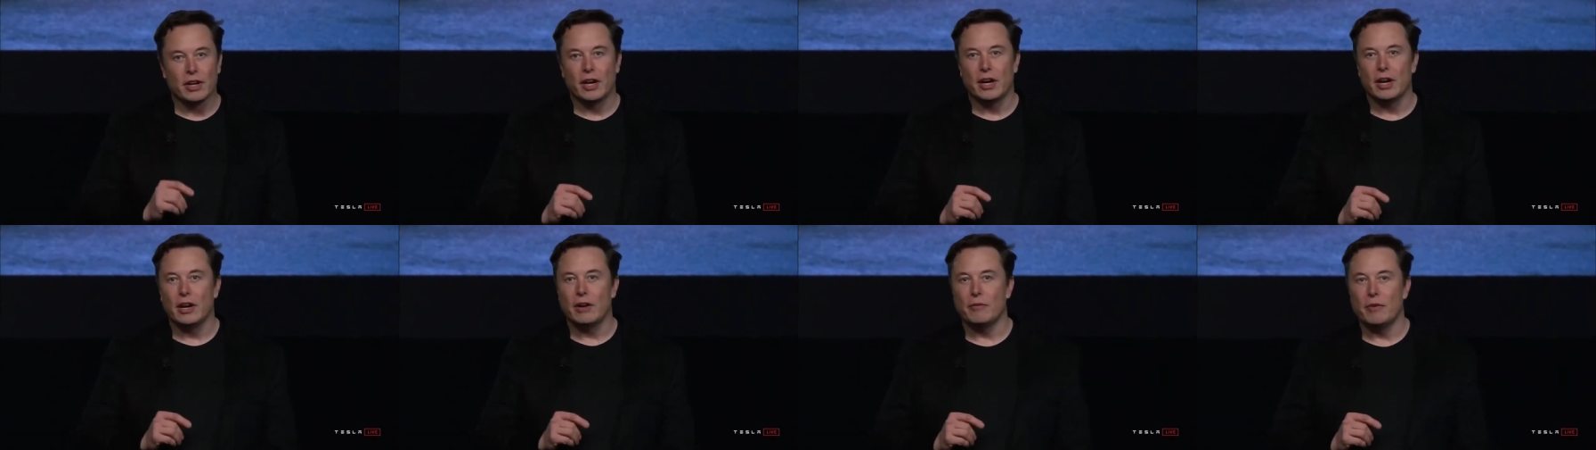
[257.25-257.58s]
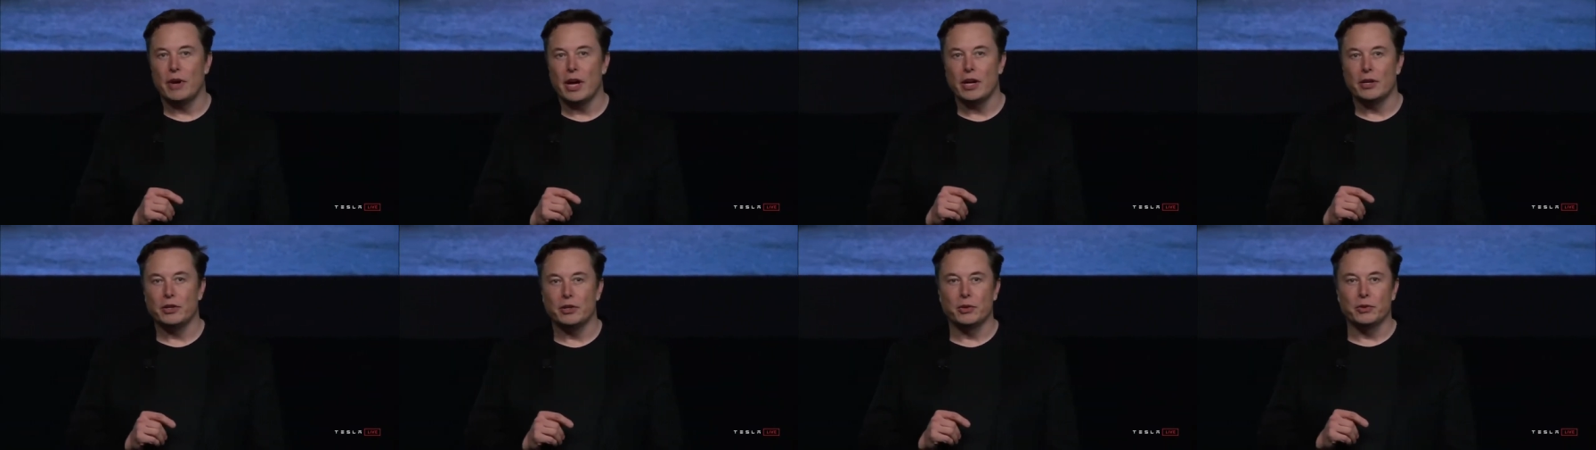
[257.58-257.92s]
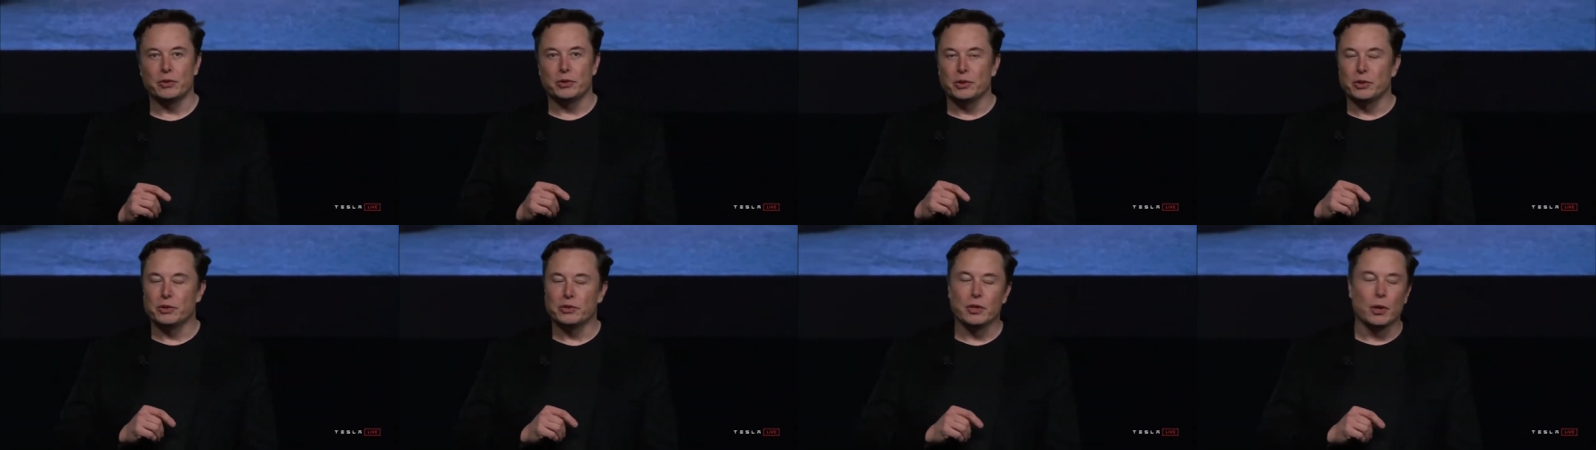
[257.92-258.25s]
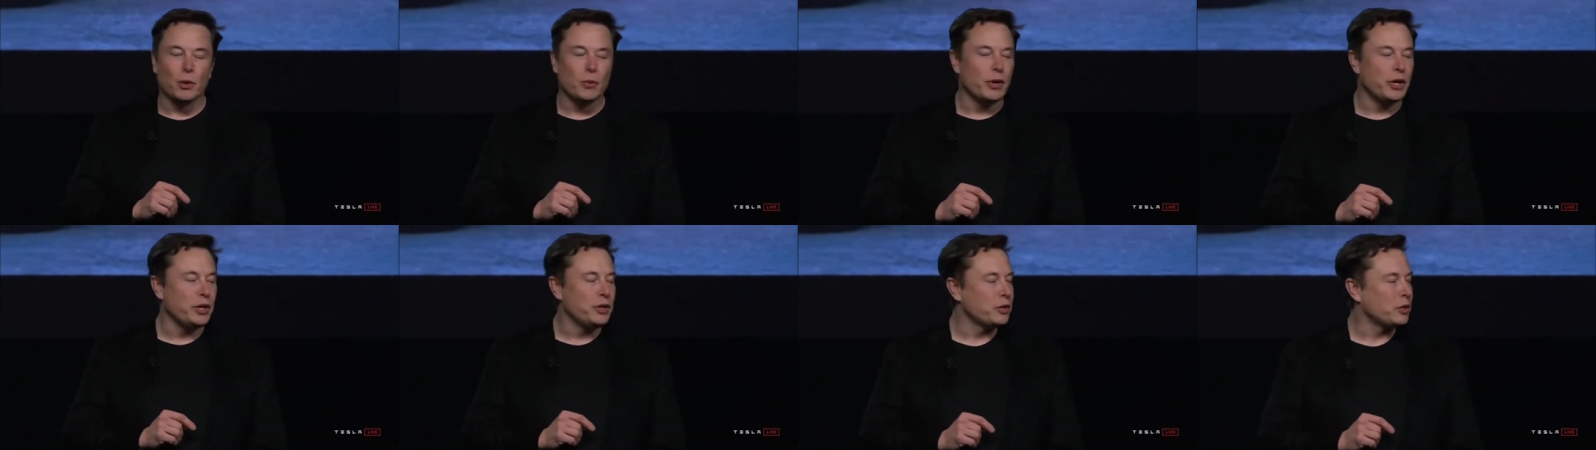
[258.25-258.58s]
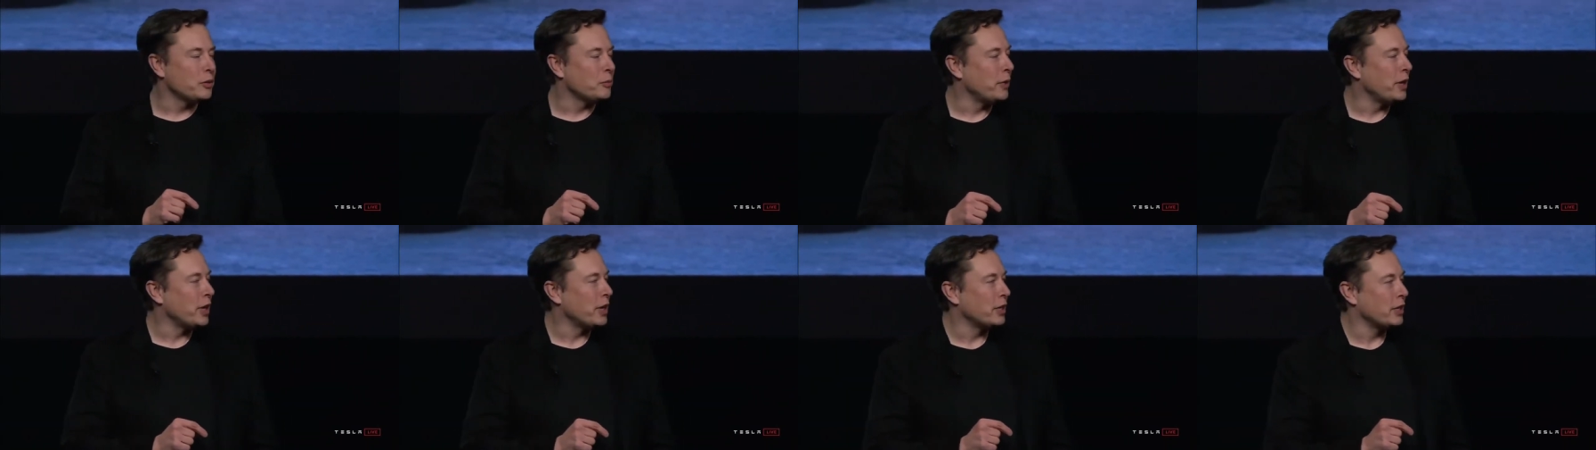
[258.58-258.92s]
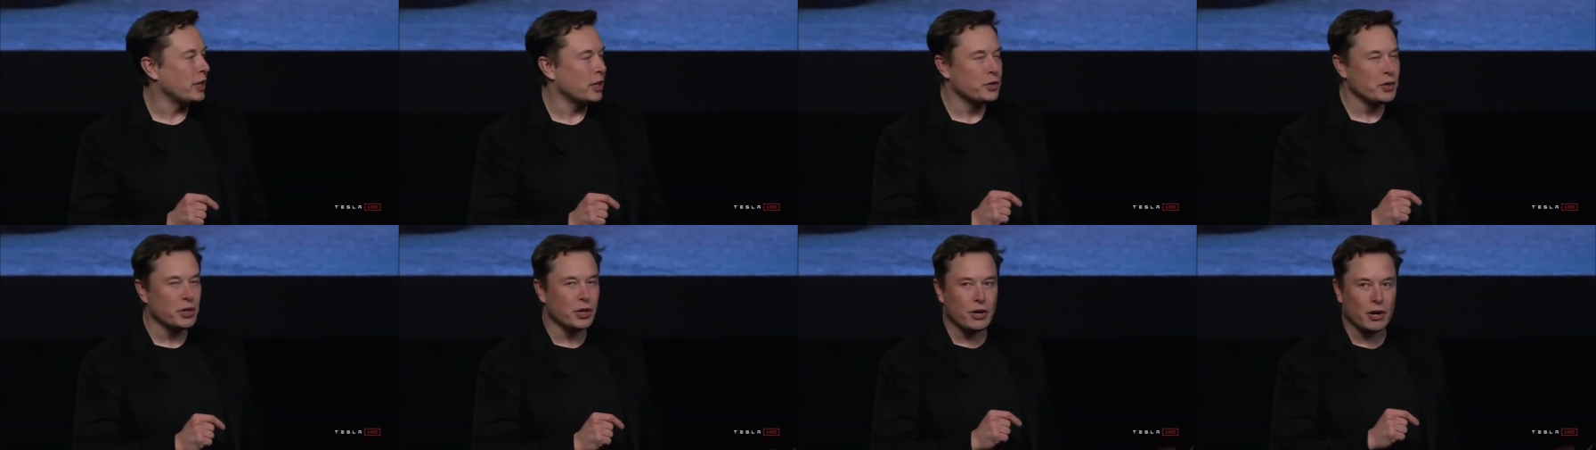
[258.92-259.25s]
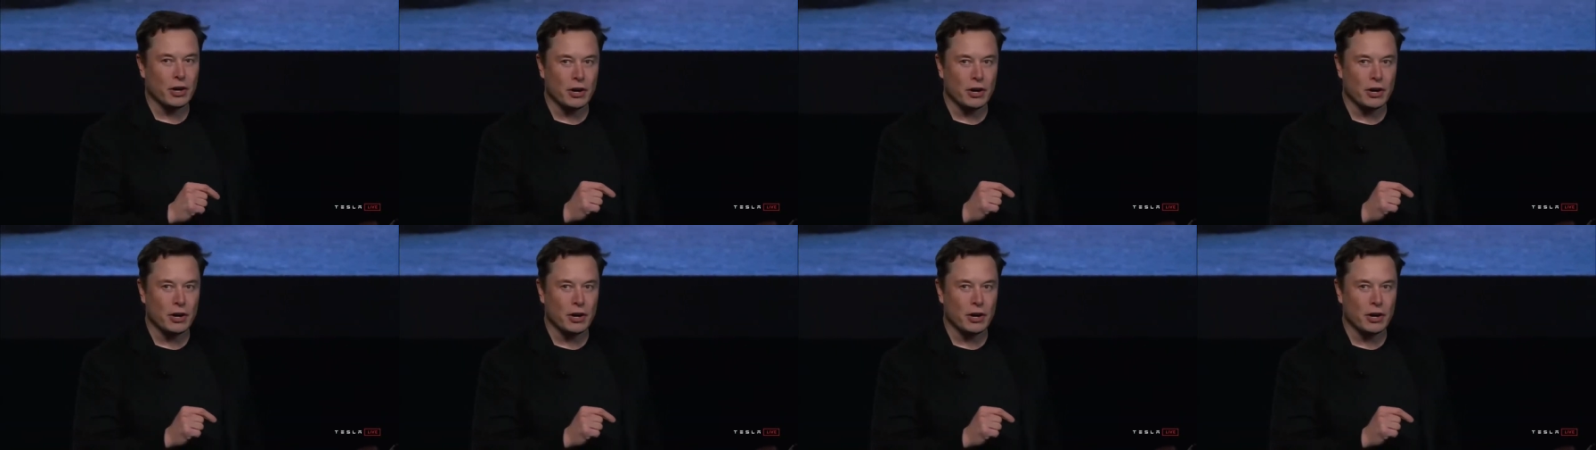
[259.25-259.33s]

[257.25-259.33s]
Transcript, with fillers: Um, and you, there's no way you could make an electric